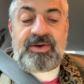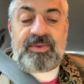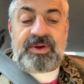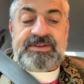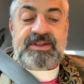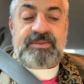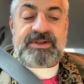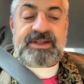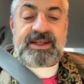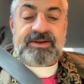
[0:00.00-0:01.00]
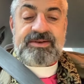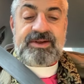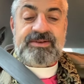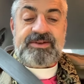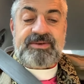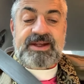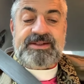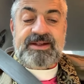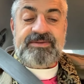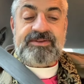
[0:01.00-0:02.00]
What's an imitator? There's a great
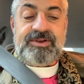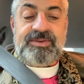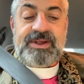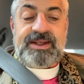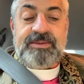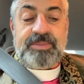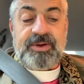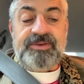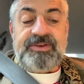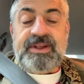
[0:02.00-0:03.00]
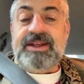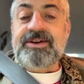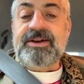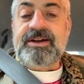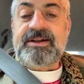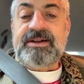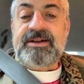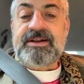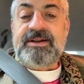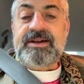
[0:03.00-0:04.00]
difference between impersonator
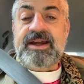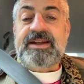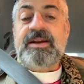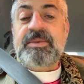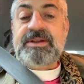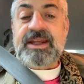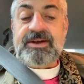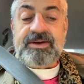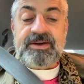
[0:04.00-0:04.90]
and an imitator.